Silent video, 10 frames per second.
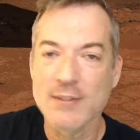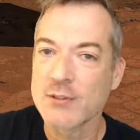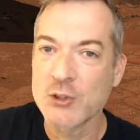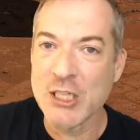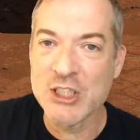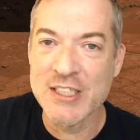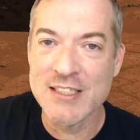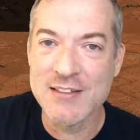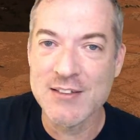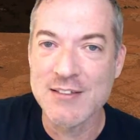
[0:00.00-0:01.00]
stretching
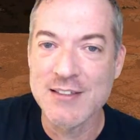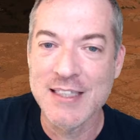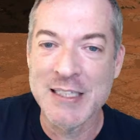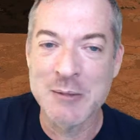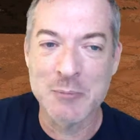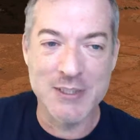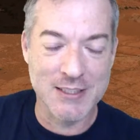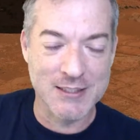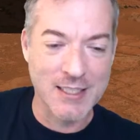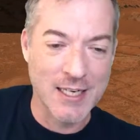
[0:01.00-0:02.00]
its limbs,
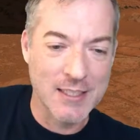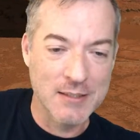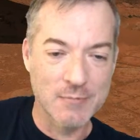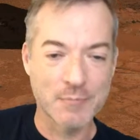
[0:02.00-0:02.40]
it said.